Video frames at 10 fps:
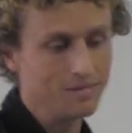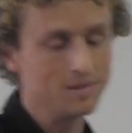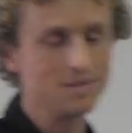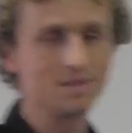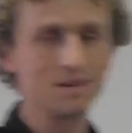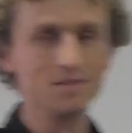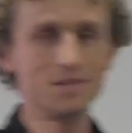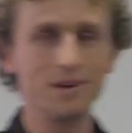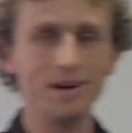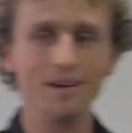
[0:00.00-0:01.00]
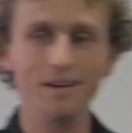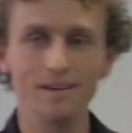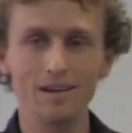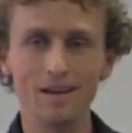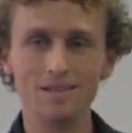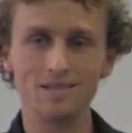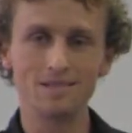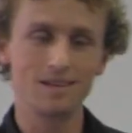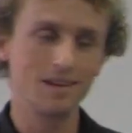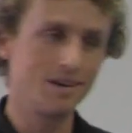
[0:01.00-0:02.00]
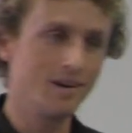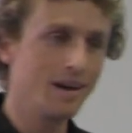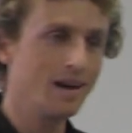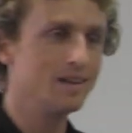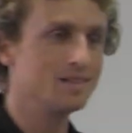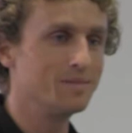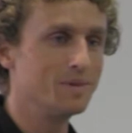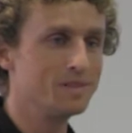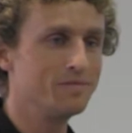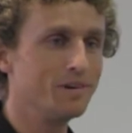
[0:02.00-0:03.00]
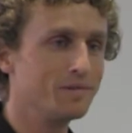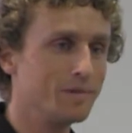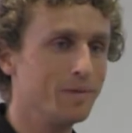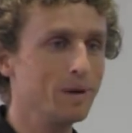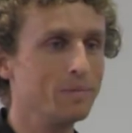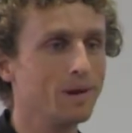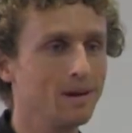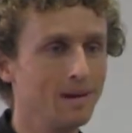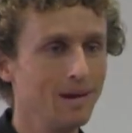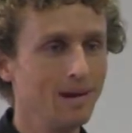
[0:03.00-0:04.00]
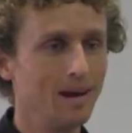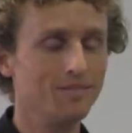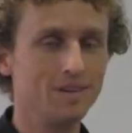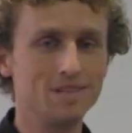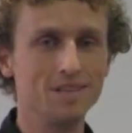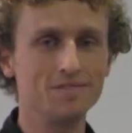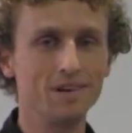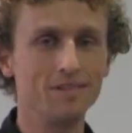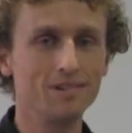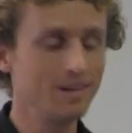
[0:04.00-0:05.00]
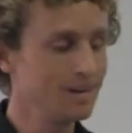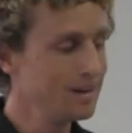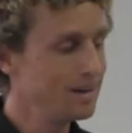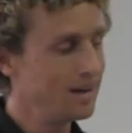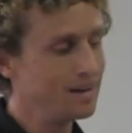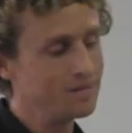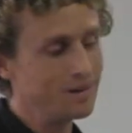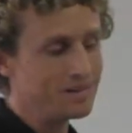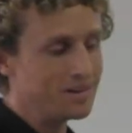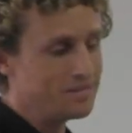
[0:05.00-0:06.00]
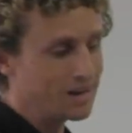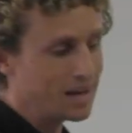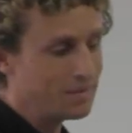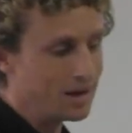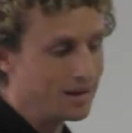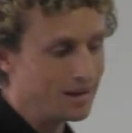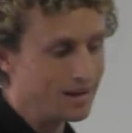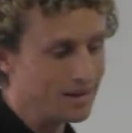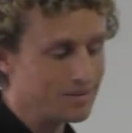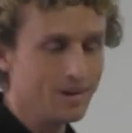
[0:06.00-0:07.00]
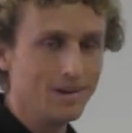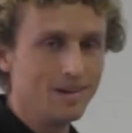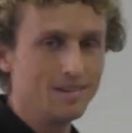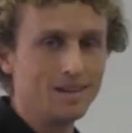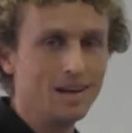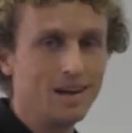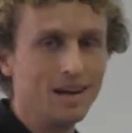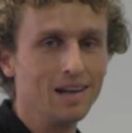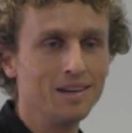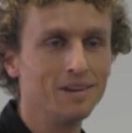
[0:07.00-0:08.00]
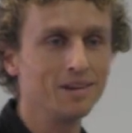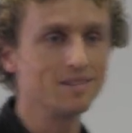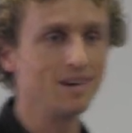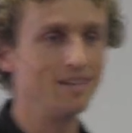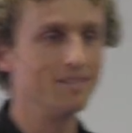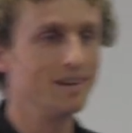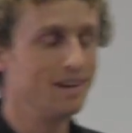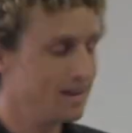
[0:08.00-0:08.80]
We just concentrate on, as going out into the mission field, we want people to have their sins forgiven, and then we sort of forget about the day-to-day living side of it.